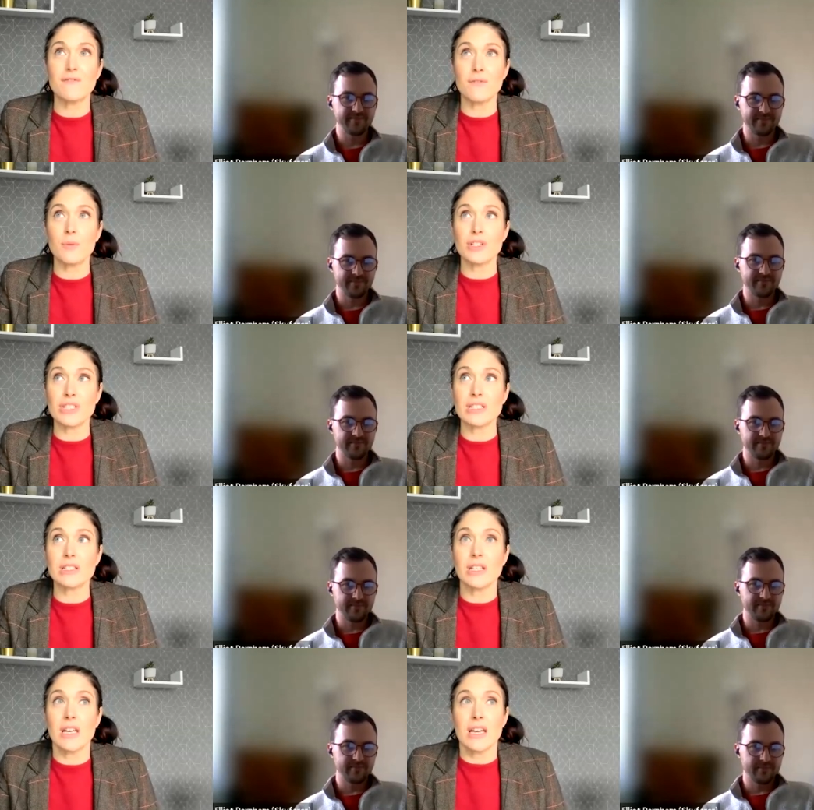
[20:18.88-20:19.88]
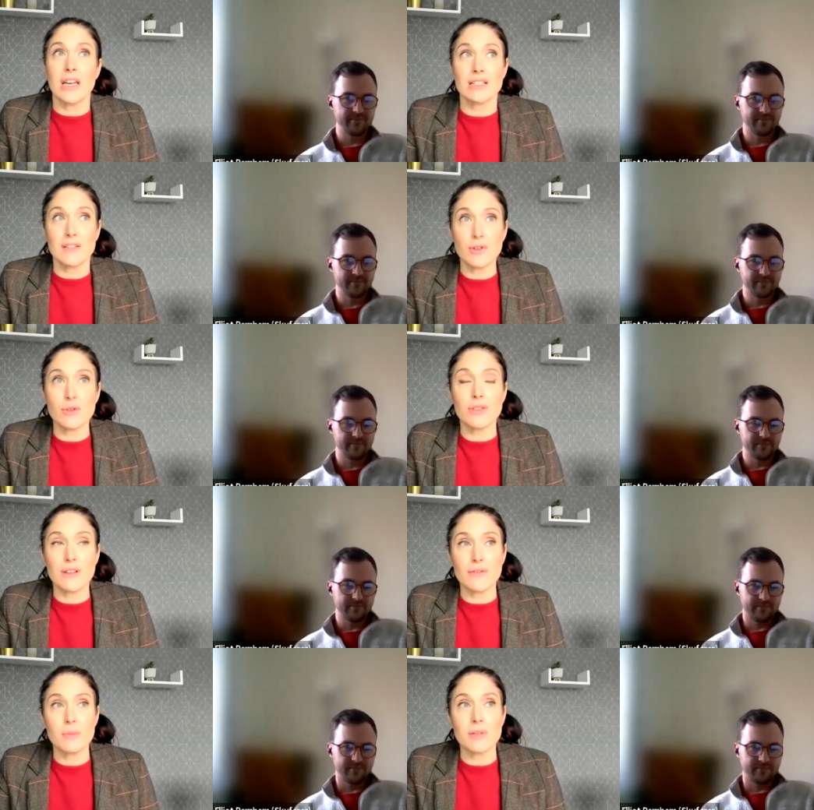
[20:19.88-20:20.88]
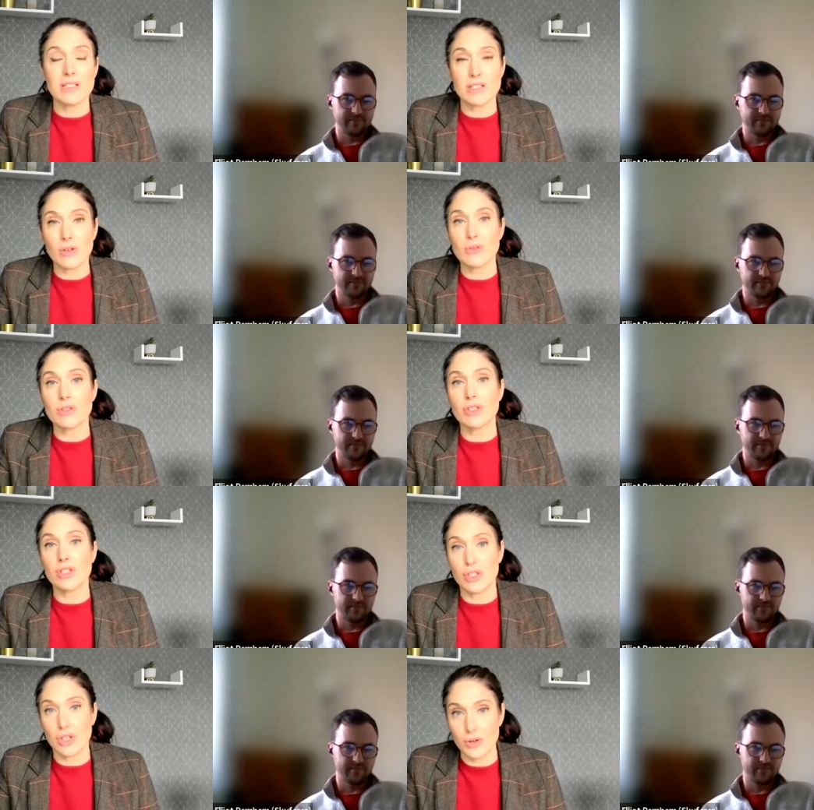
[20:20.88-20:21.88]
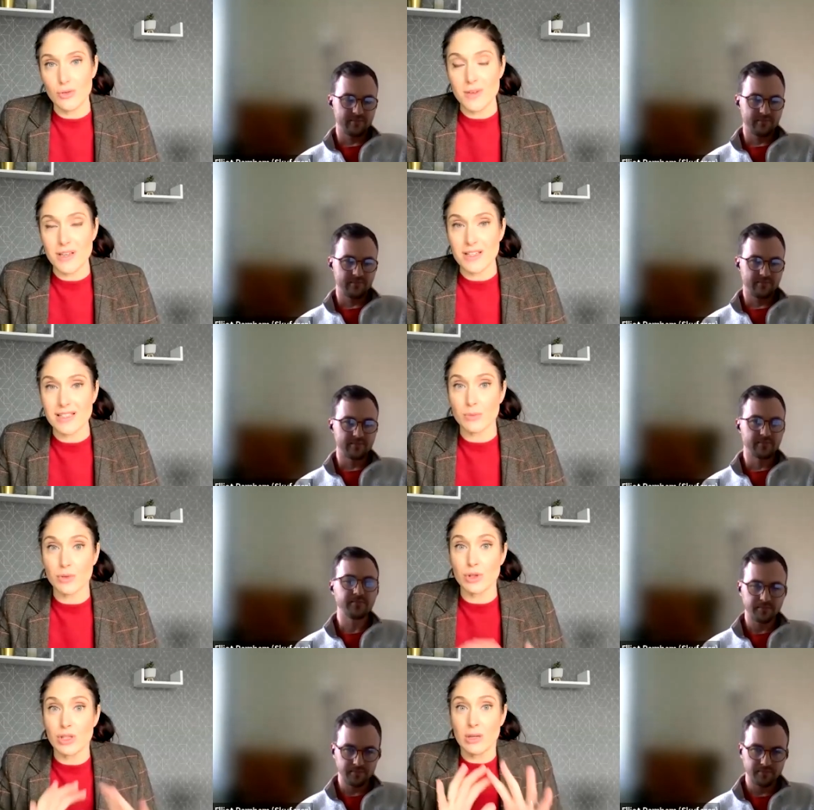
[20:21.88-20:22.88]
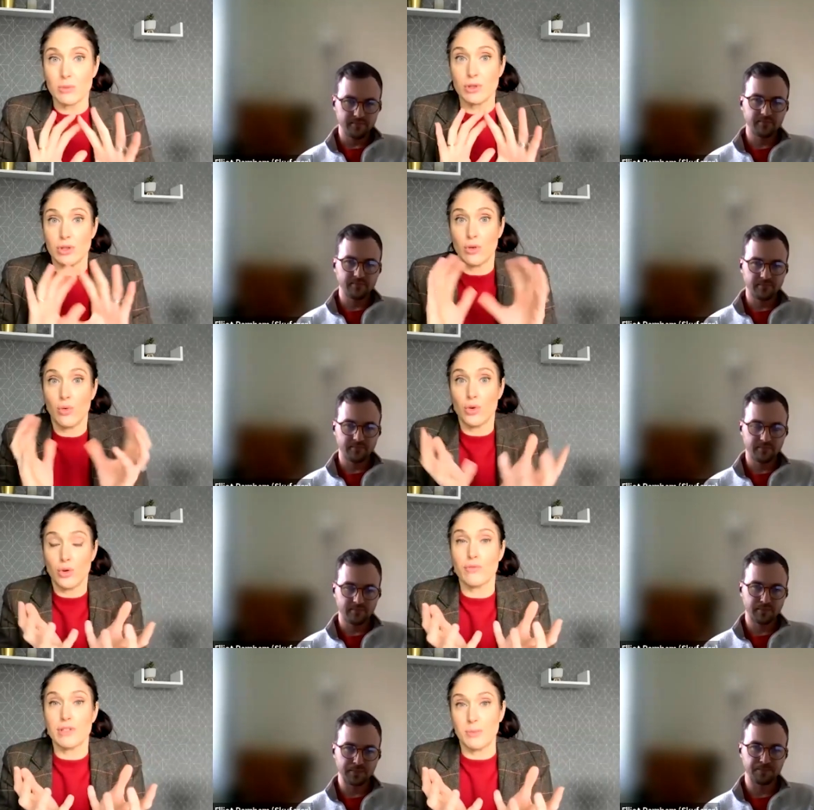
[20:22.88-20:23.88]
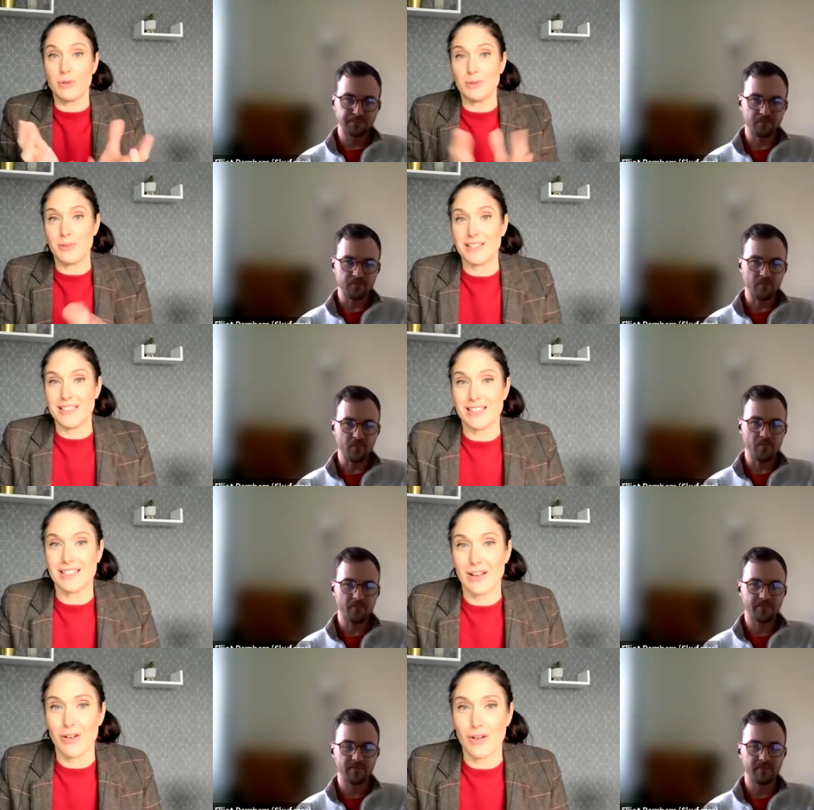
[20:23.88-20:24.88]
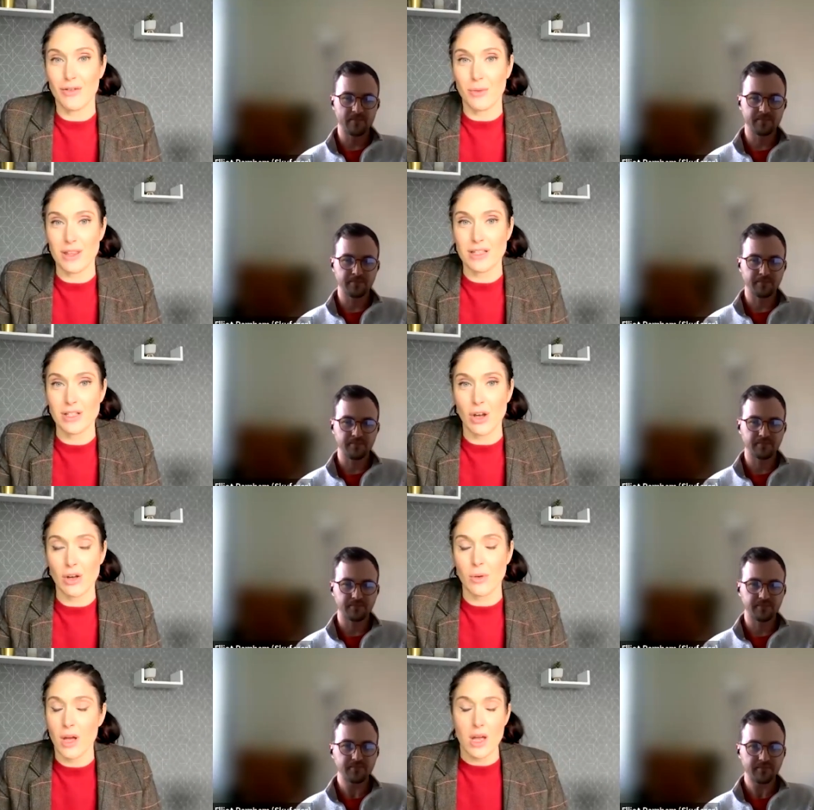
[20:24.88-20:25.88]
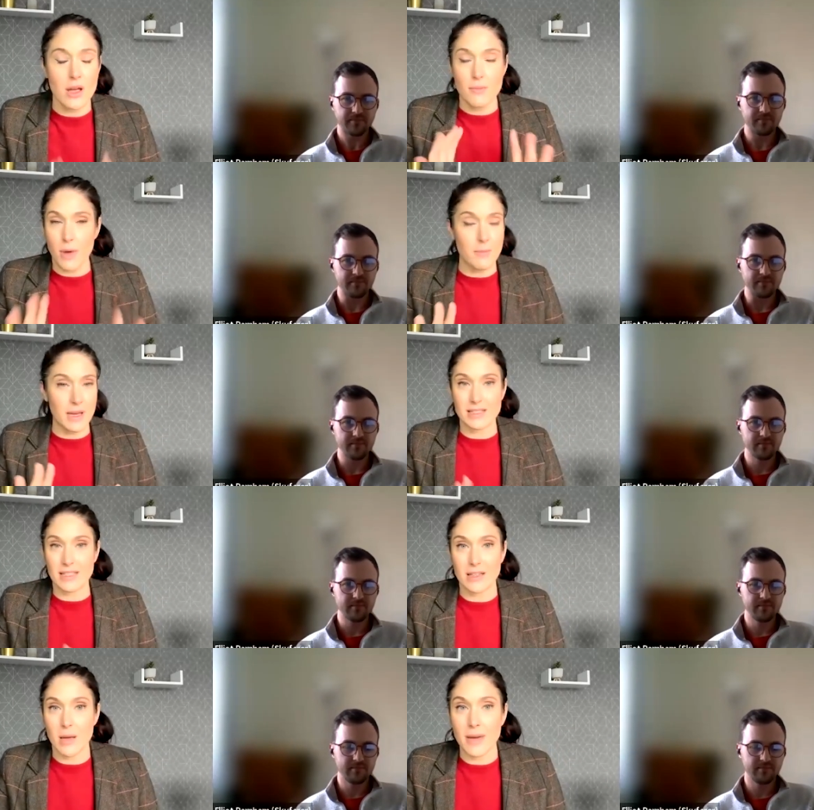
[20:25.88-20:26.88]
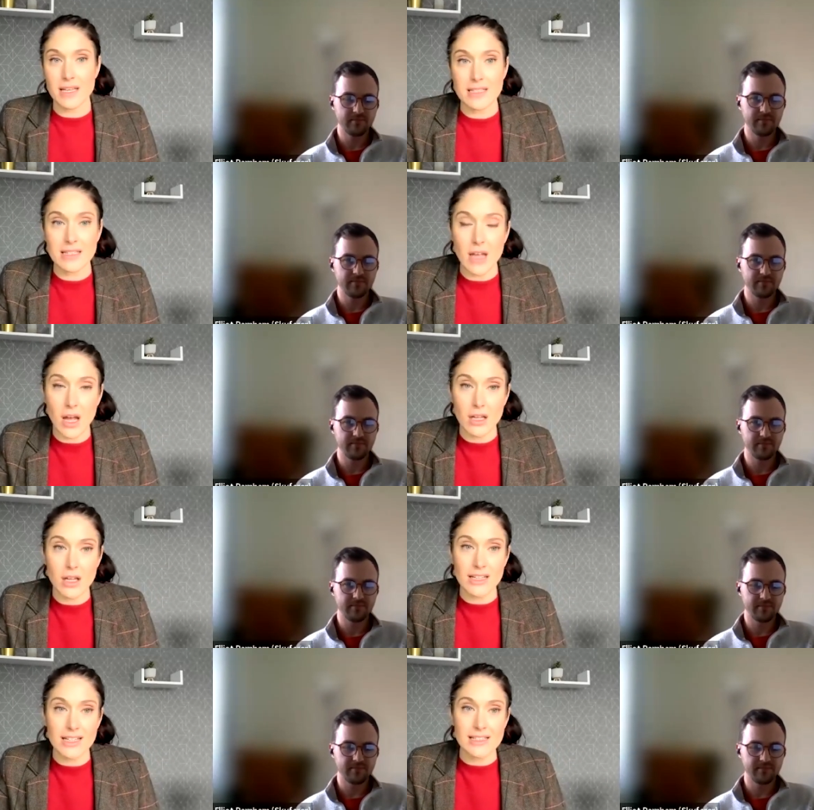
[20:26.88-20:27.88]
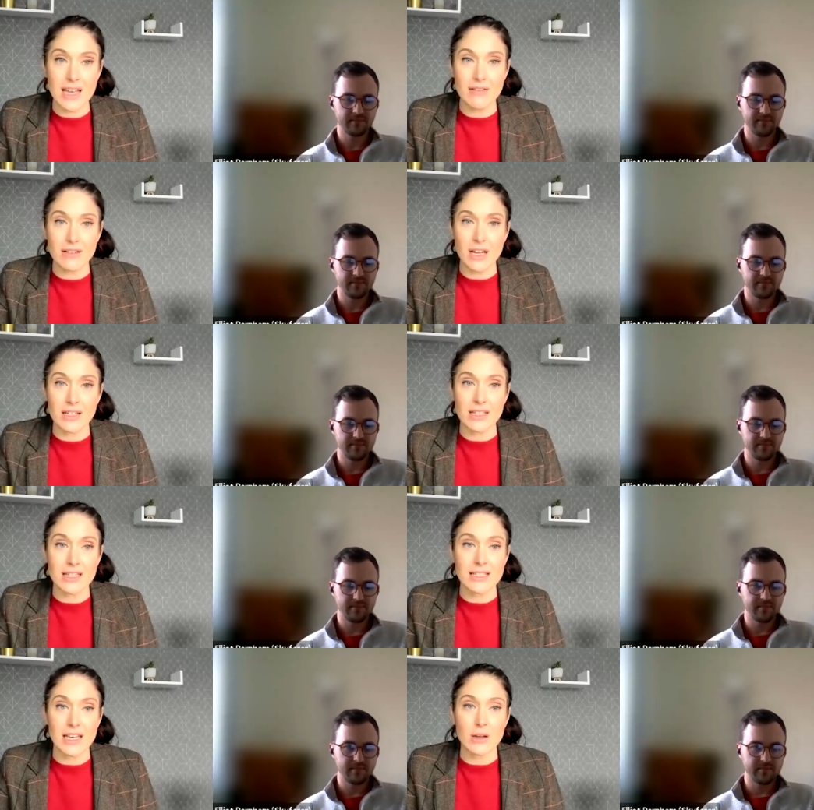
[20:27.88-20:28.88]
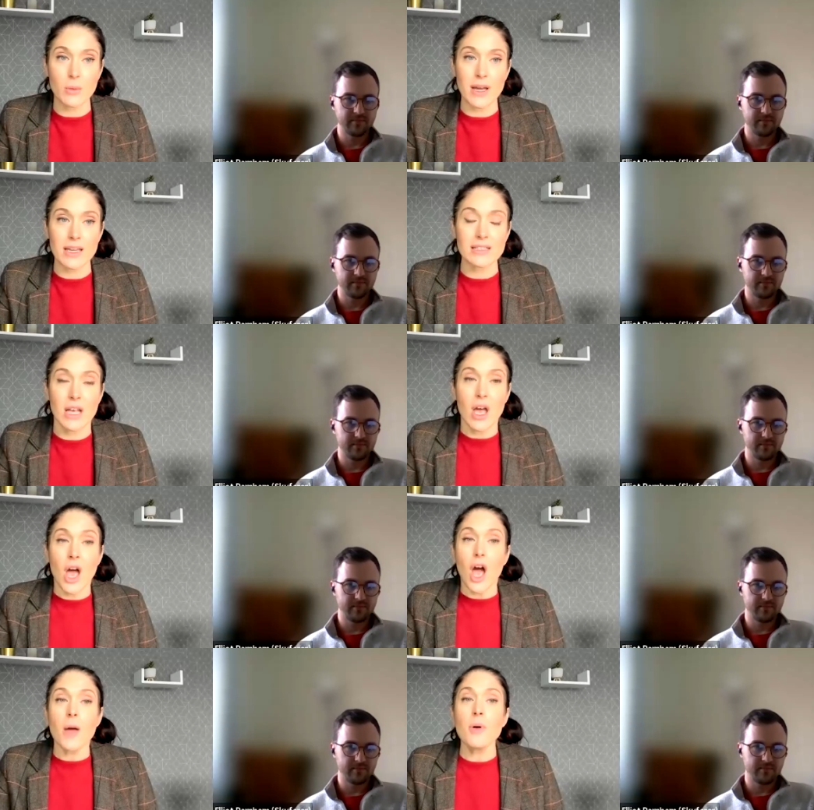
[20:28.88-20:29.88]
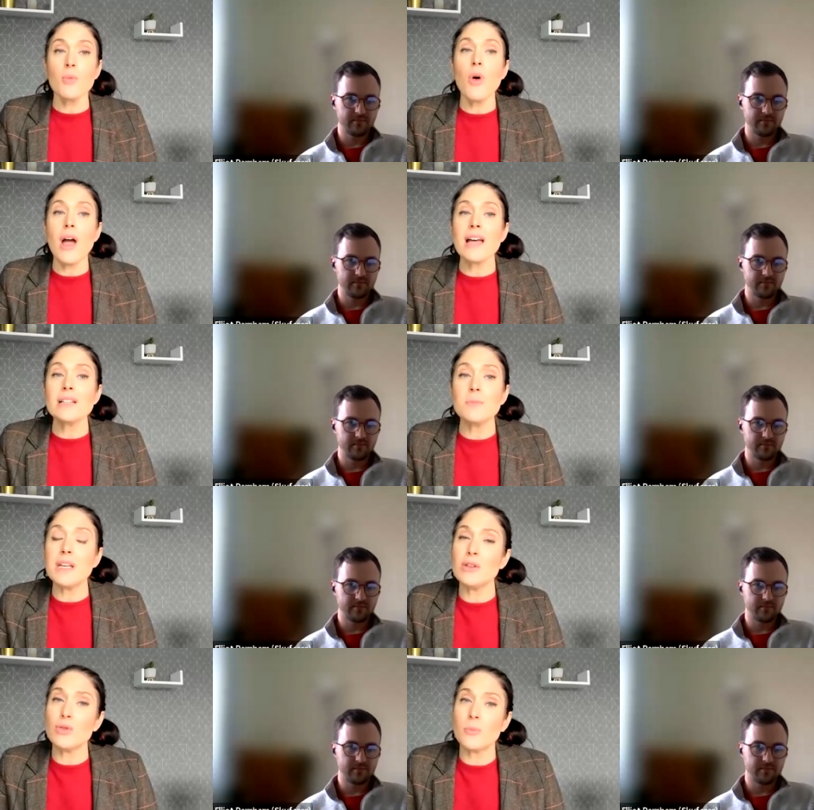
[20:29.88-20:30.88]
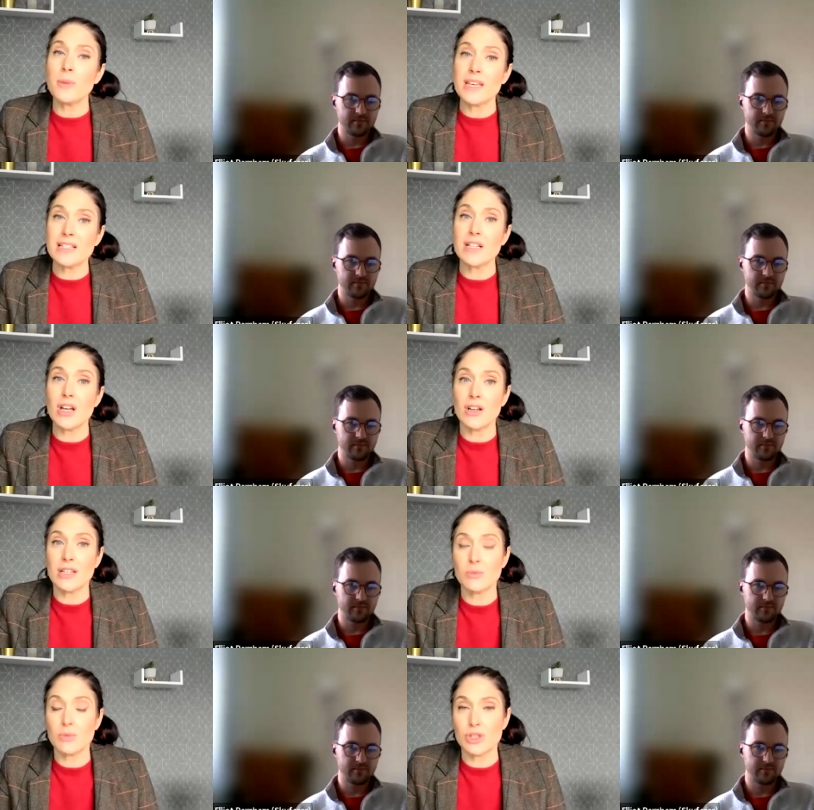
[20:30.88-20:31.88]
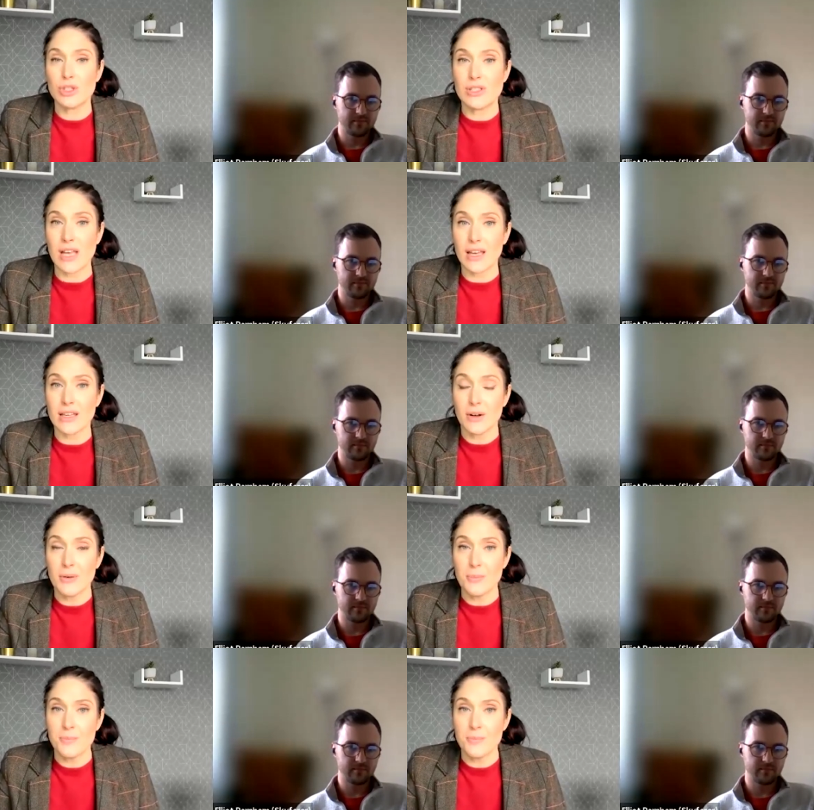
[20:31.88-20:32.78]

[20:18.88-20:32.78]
Speaker 1: is which is a difficult thing for business owners to do, because it was it was all your responsibility to start off with. So amazing, amazing uh, learnings there and, and key takeaways. Um, what has been your biggest learning, would you say?